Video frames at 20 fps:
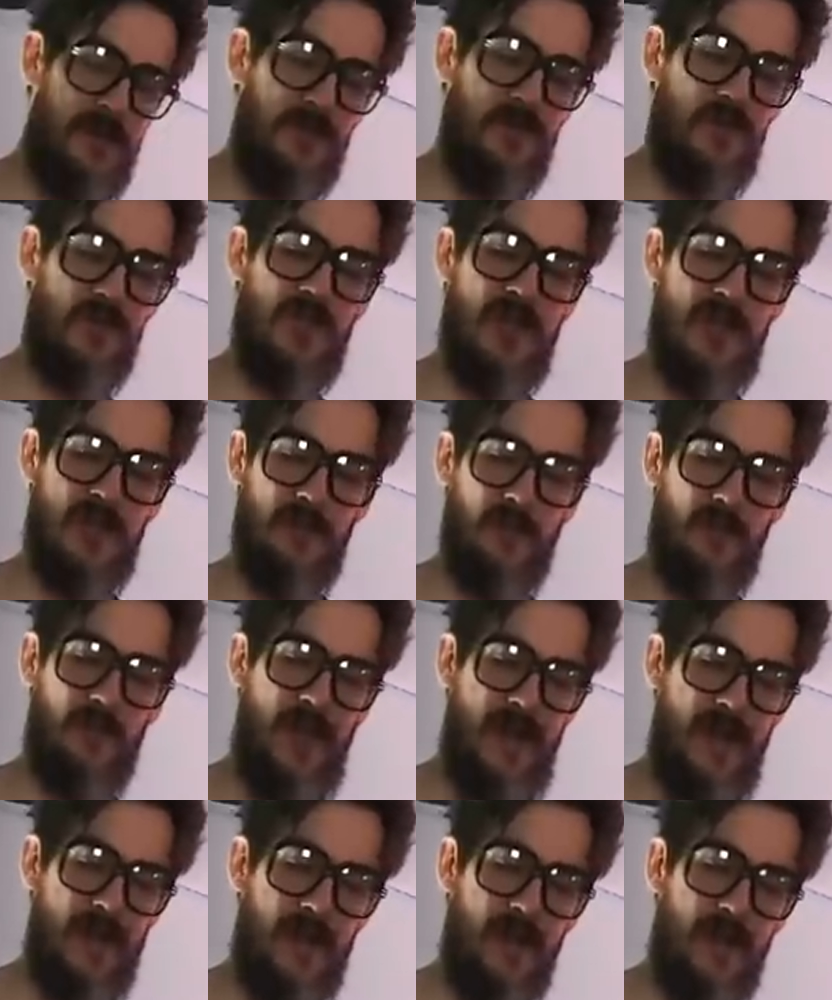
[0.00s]
to take the
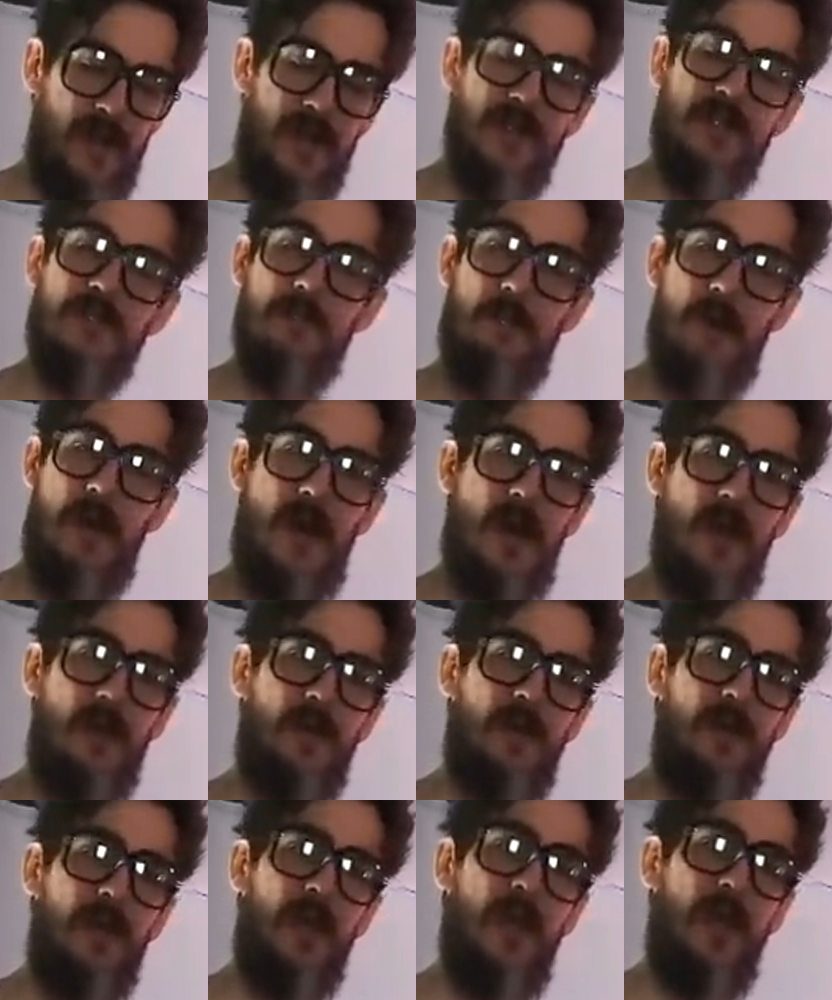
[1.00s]
deck into my
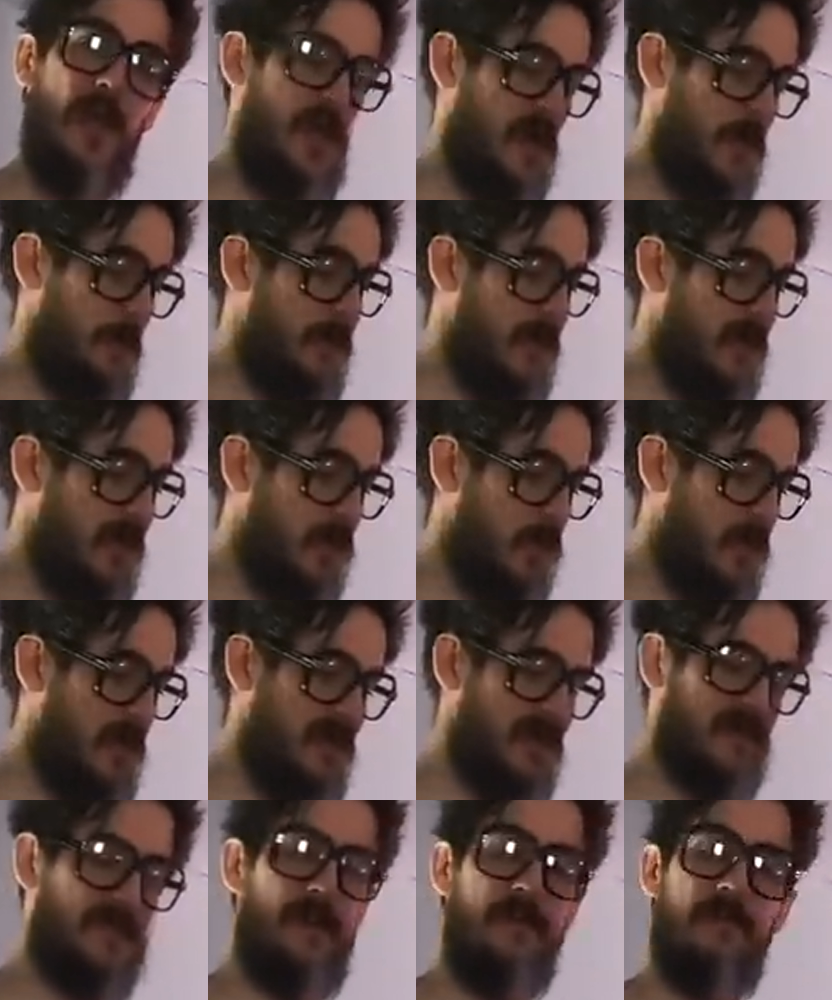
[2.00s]
hand, peel away
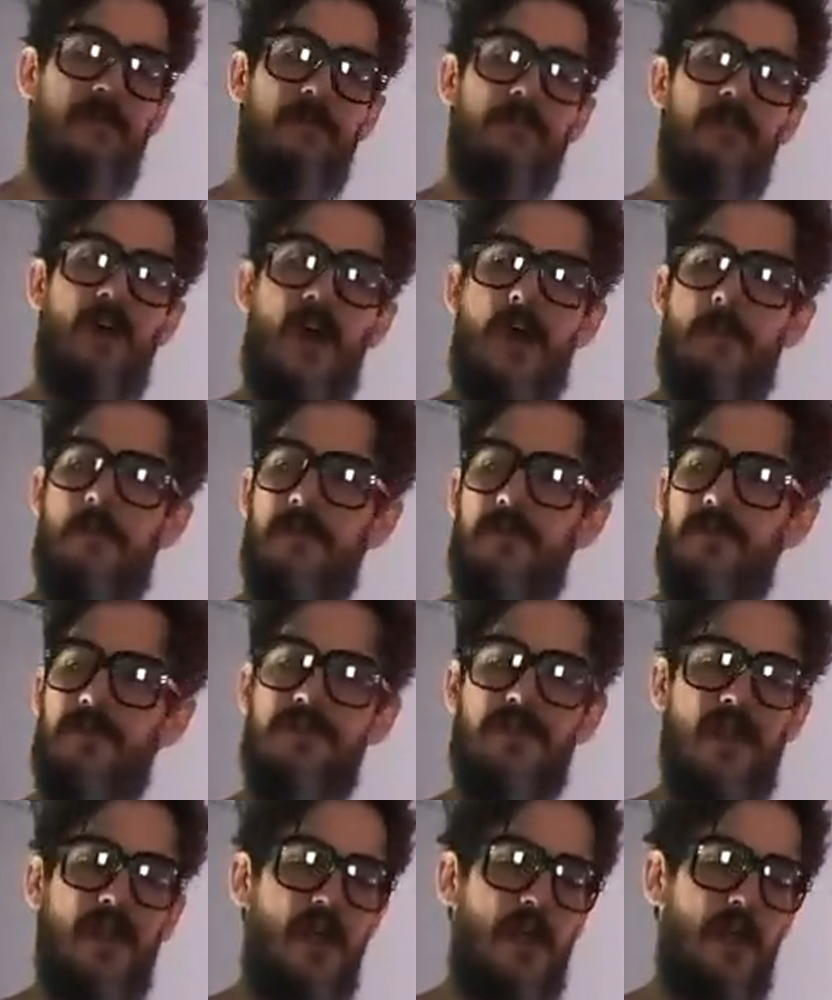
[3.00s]
the seven of
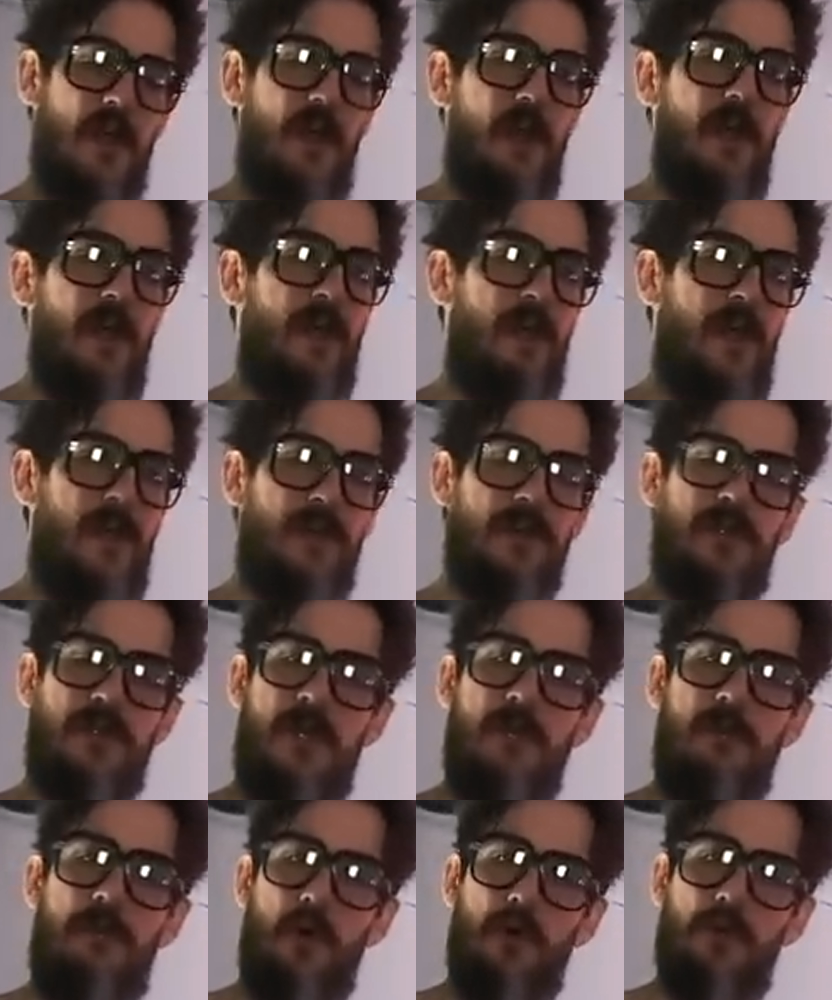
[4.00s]
diamonds, and then just
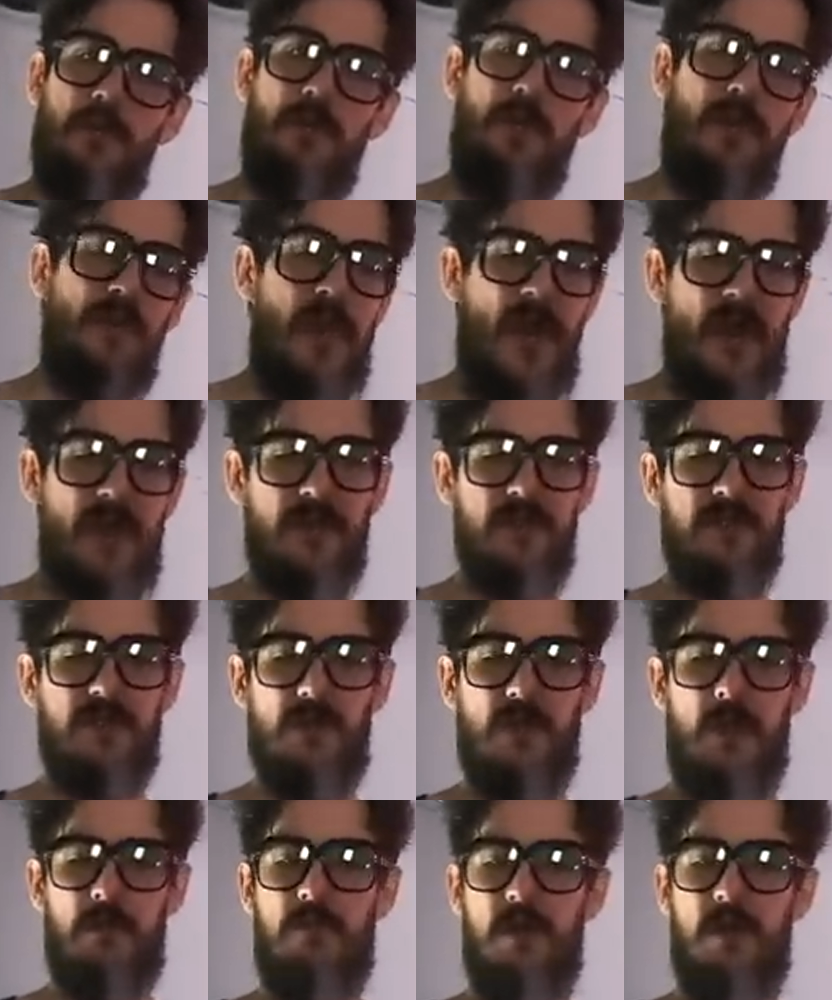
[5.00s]
keep hold of the deck until I'm